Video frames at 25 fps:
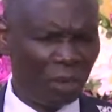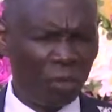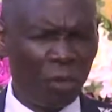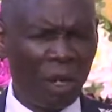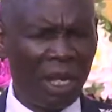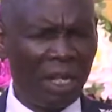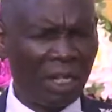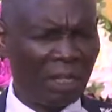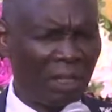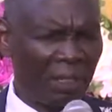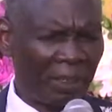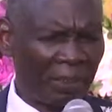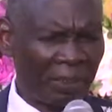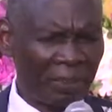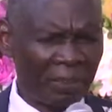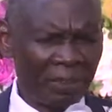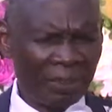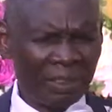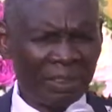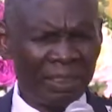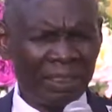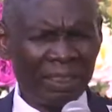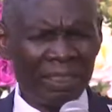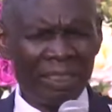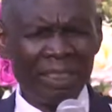a work.
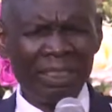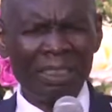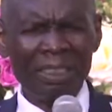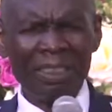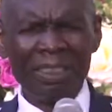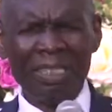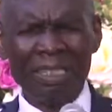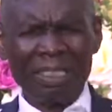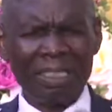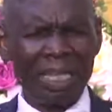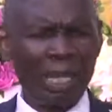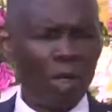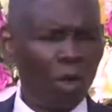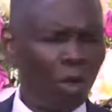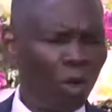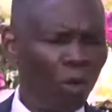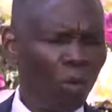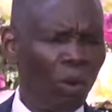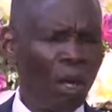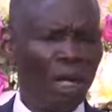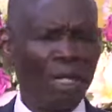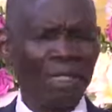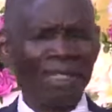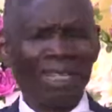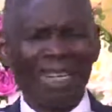The
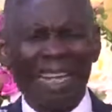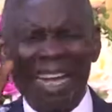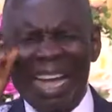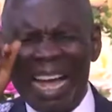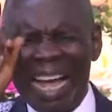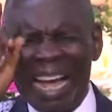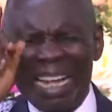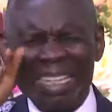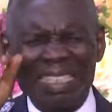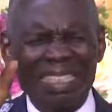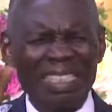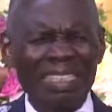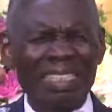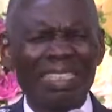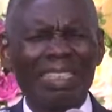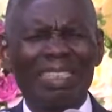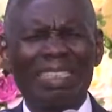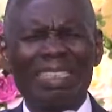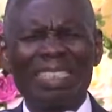second one had